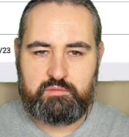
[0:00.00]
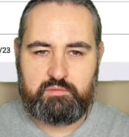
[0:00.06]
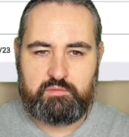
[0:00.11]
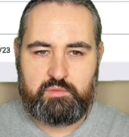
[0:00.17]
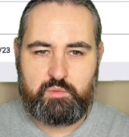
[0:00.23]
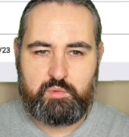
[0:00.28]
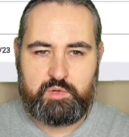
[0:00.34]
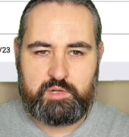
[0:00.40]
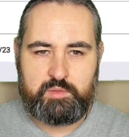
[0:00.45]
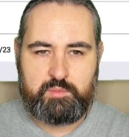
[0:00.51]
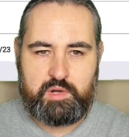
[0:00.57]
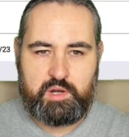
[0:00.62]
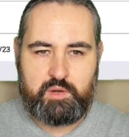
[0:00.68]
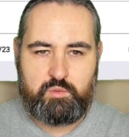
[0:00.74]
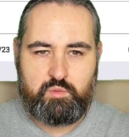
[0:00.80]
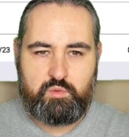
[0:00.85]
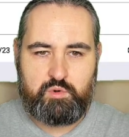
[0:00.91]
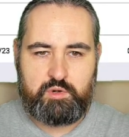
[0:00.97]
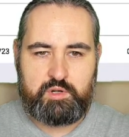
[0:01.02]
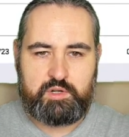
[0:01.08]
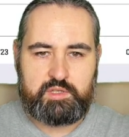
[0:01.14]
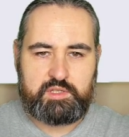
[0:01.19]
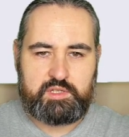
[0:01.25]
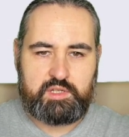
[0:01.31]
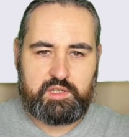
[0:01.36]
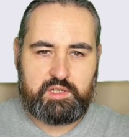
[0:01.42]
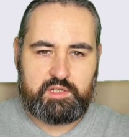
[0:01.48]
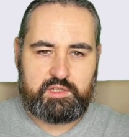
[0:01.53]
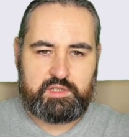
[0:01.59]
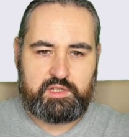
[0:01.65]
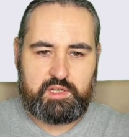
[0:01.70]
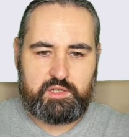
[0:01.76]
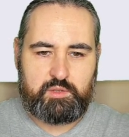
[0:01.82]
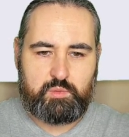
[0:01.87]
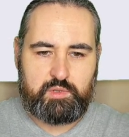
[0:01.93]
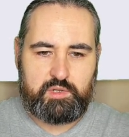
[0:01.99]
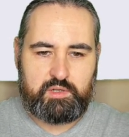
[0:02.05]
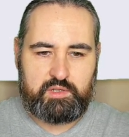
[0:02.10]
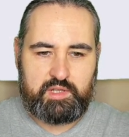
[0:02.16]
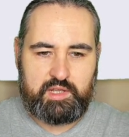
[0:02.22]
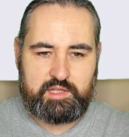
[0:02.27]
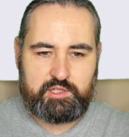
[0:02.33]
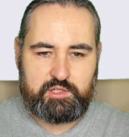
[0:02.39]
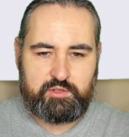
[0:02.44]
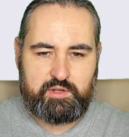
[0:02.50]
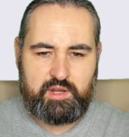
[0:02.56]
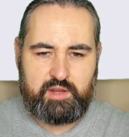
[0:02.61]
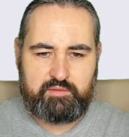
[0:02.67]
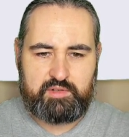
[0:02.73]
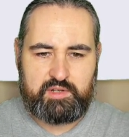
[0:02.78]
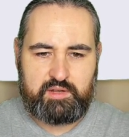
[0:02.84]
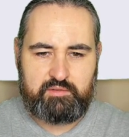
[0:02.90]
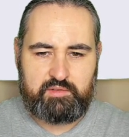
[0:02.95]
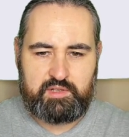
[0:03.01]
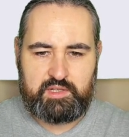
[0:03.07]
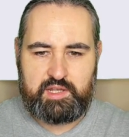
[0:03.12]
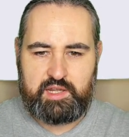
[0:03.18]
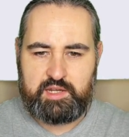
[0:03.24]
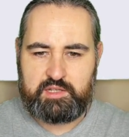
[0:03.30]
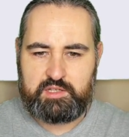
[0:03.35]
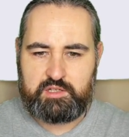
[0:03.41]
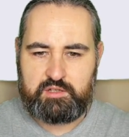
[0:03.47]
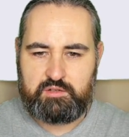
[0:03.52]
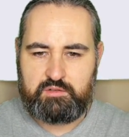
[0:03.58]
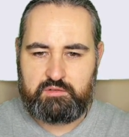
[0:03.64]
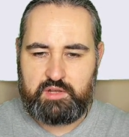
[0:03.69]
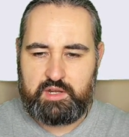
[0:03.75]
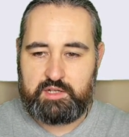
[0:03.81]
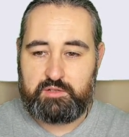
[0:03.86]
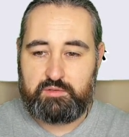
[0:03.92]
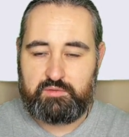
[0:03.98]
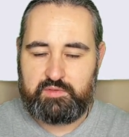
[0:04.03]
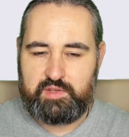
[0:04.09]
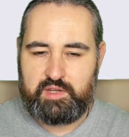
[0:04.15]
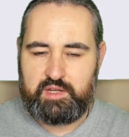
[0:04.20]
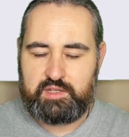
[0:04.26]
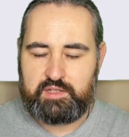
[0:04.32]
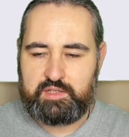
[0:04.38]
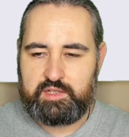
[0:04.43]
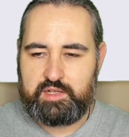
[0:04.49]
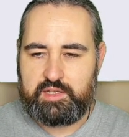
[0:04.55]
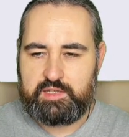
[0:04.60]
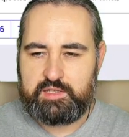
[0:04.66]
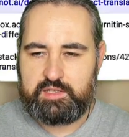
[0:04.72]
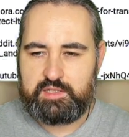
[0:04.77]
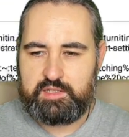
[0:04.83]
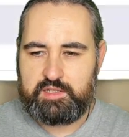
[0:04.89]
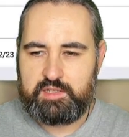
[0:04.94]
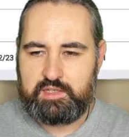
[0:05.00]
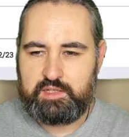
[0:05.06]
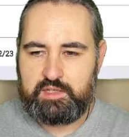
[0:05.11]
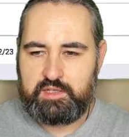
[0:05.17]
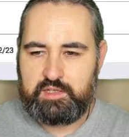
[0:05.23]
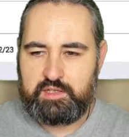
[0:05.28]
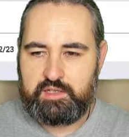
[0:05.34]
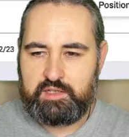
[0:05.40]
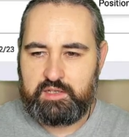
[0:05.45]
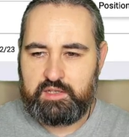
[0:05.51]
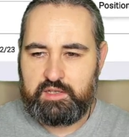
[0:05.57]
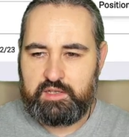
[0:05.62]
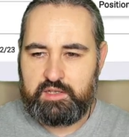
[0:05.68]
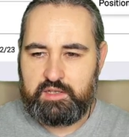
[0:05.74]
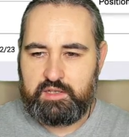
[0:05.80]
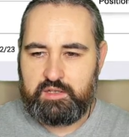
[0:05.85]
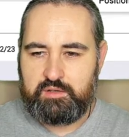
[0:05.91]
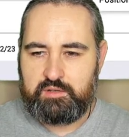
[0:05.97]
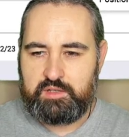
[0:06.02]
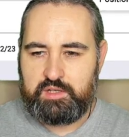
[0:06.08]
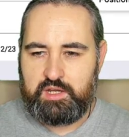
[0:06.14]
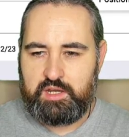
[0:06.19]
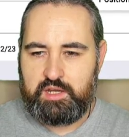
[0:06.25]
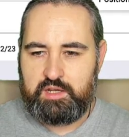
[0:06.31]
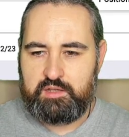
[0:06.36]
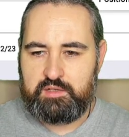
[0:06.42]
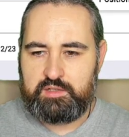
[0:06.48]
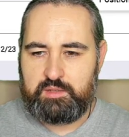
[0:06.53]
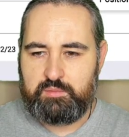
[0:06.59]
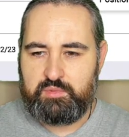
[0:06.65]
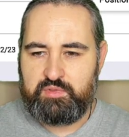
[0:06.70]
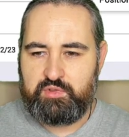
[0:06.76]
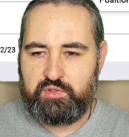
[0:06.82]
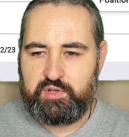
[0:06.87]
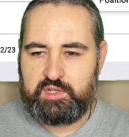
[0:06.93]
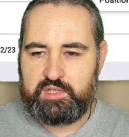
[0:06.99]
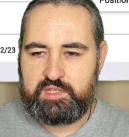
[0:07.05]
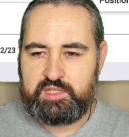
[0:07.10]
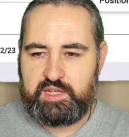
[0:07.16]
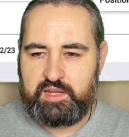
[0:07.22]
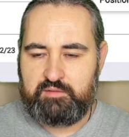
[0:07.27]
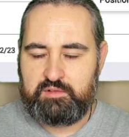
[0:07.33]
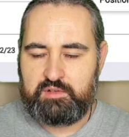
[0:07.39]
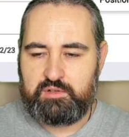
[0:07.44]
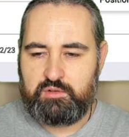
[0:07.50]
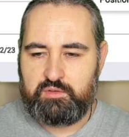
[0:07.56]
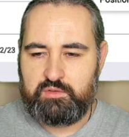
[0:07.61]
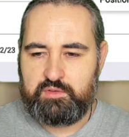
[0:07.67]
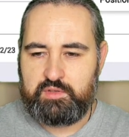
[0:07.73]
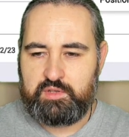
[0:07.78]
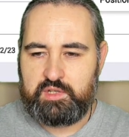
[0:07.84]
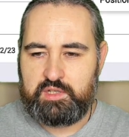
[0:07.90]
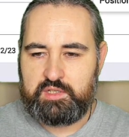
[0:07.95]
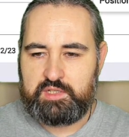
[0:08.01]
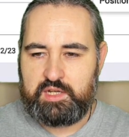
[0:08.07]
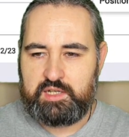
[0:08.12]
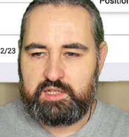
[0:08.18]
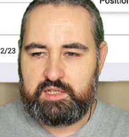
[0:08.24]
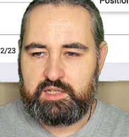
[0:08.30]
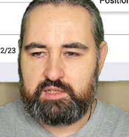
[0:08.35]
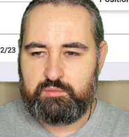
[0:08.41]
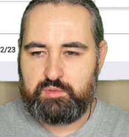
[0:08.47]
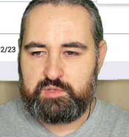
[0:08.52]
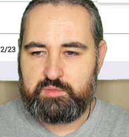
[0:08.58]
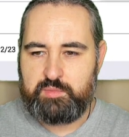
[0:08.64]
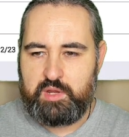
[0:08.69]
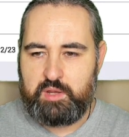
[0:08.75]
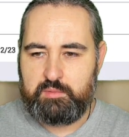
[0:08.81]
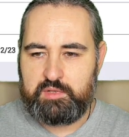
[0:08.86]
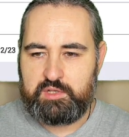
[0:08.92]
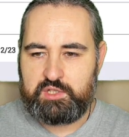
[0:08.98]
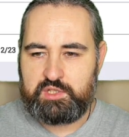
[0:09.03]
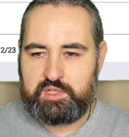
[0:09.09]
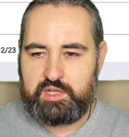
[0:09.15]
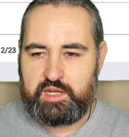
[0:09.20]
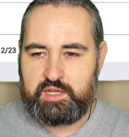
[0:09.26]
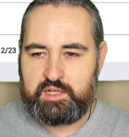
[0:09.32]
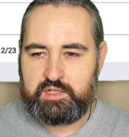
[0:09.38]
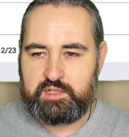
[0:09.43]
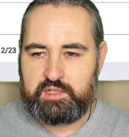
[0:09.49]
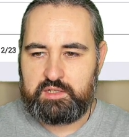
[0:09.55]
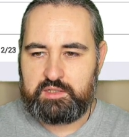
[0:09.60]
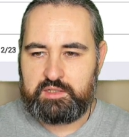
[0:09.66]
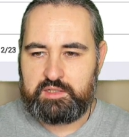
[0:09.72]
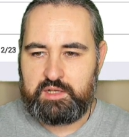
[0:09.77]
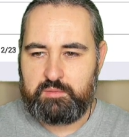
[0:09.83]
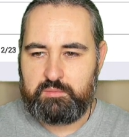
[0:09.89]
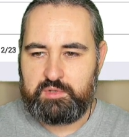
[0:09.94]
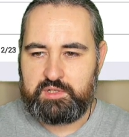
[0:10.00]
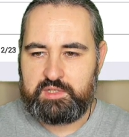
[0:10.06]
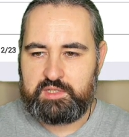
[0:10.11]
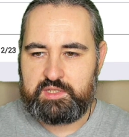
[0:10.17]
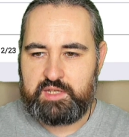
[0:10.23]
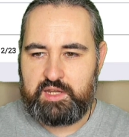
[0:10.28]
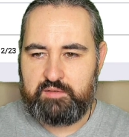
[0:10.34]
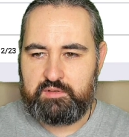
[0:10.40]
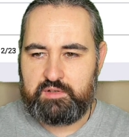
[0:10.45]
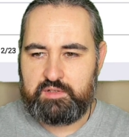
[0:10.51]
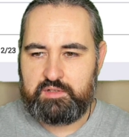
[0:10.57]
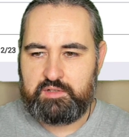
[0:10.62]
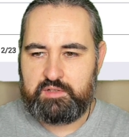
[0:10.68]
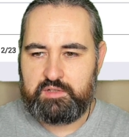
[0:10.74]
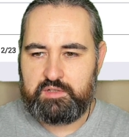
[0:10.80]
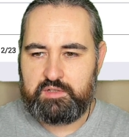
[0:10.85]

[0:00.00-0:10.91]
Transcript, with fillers: word by word and I don't want to lie to you. I've never lied to you. I don't think at least. Okay, number 37 on the date it was published, then number 7.